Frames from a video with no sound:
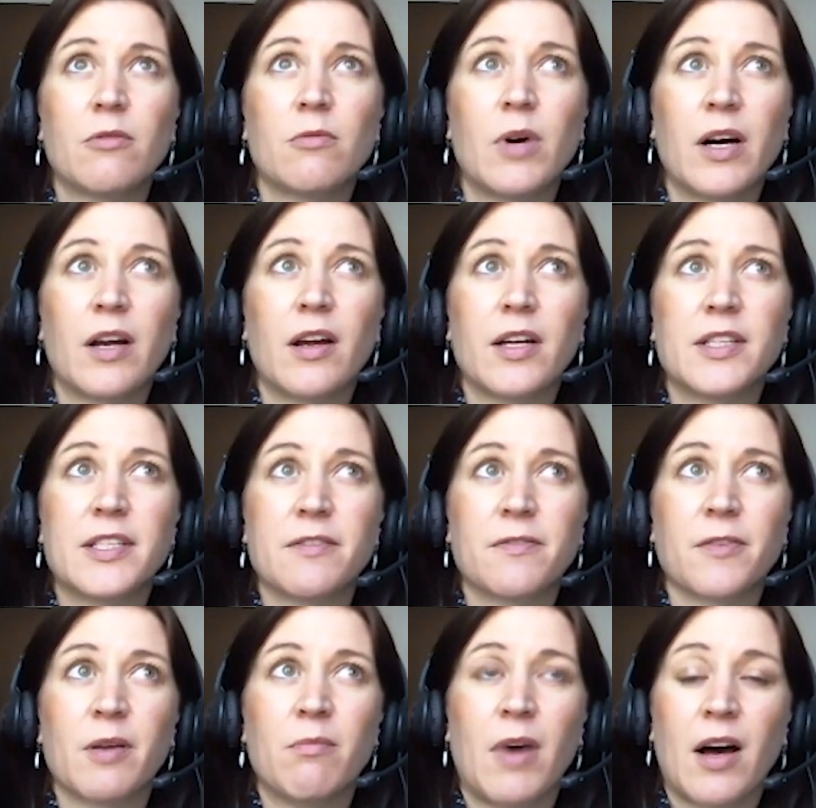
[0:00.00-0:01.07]
what a
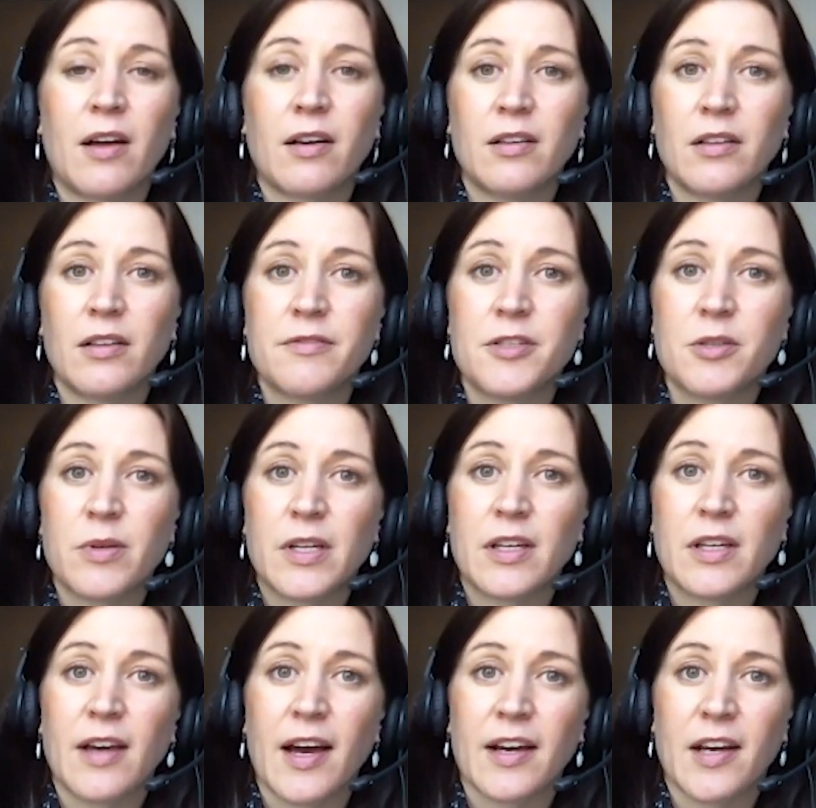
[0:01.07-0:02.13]
different model of
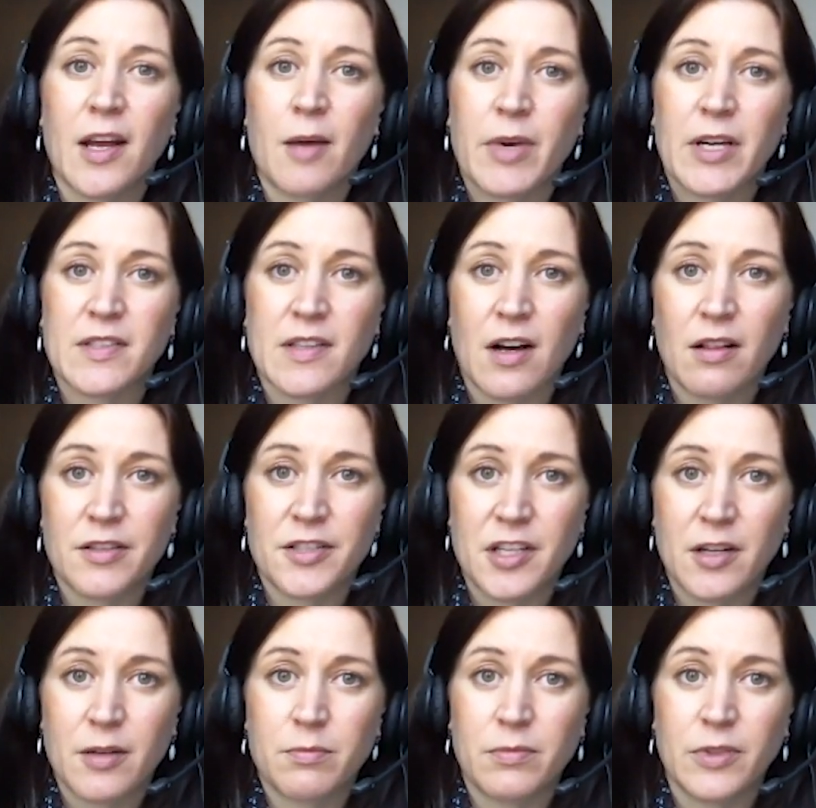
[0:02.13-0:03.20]
doing academic
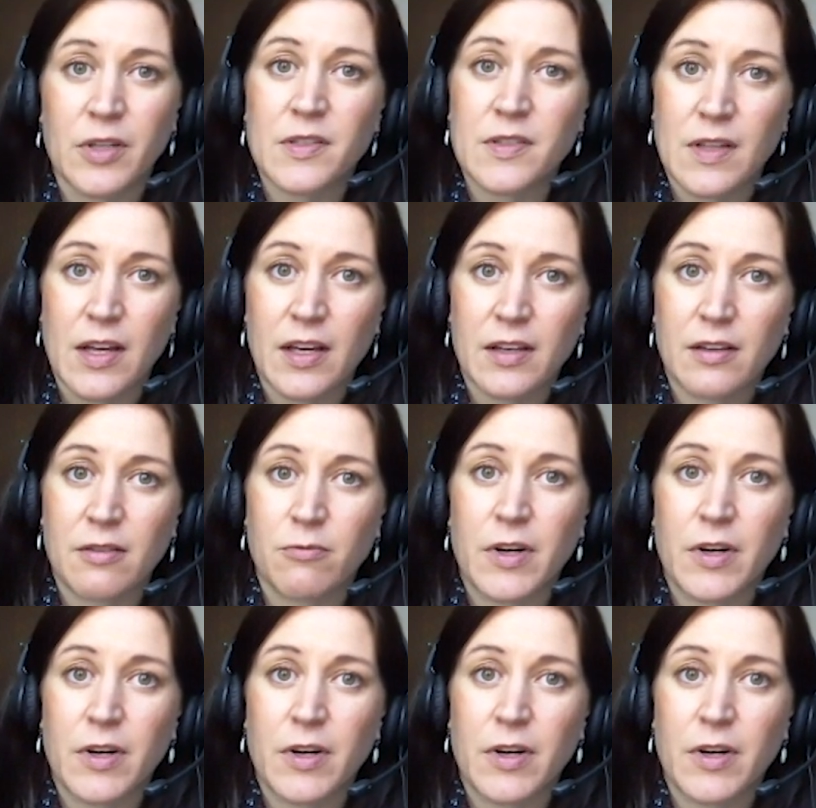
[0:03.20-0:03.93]
scholarship looks like,